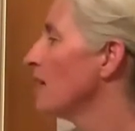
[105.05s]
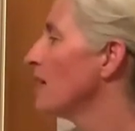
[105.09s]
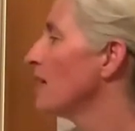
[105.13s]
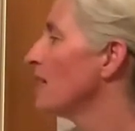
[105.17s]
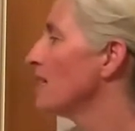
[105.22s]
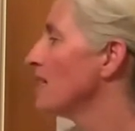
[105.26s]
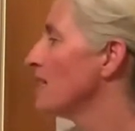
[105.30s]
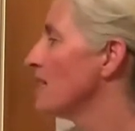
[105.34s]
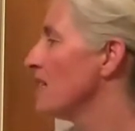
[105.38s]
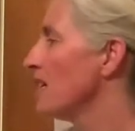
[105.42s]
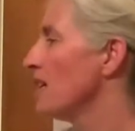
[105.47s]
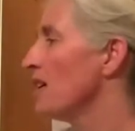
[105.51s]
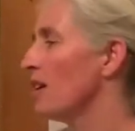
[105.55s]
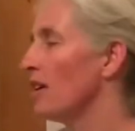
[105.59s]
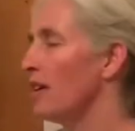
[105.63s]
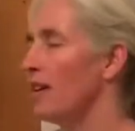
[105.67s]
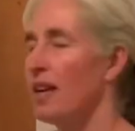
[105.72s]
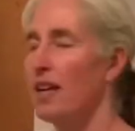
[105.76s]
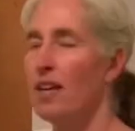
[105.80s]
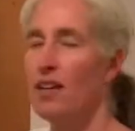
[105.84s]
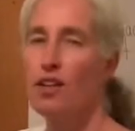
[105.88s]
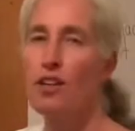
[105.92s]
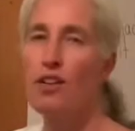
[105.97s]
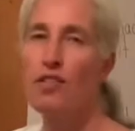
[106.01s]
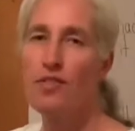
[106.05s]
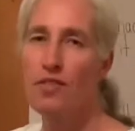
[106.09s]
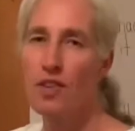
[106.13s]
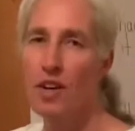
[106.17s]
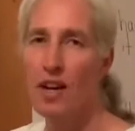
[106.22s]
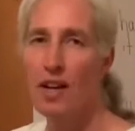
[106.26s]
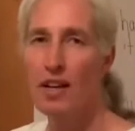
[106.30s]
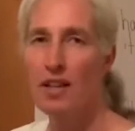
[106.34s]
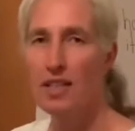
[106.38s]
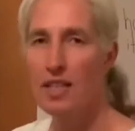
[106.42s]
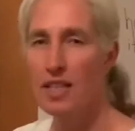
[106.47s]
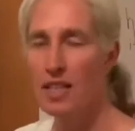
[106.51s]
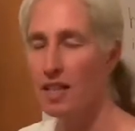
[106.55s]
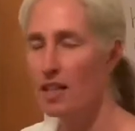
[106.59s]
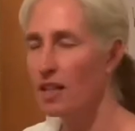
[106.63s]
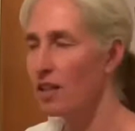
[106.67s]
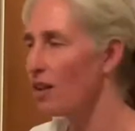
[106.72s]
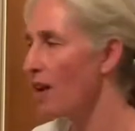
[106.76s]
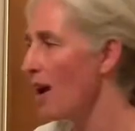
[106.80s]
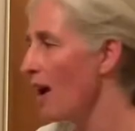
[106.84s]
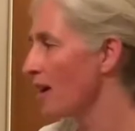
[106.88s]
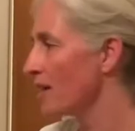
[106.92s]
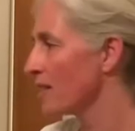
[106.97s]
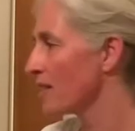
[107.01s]
deer and her fawn eating
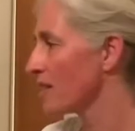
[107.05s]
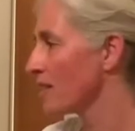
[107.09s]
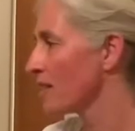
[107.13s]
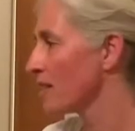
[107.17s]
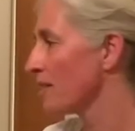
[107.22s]
grass.